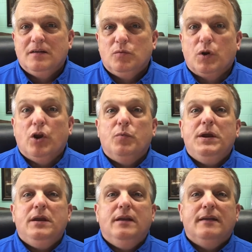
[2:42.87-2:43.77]
We're going to
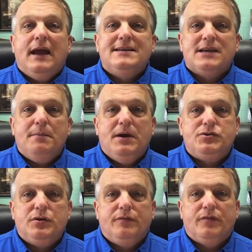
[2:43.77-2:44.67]
read, as I
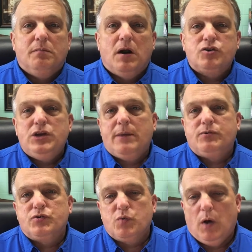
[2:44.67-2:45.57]
mentioned, from Mark
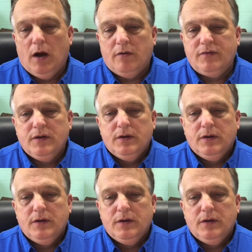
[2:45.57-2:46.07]
chapter 12,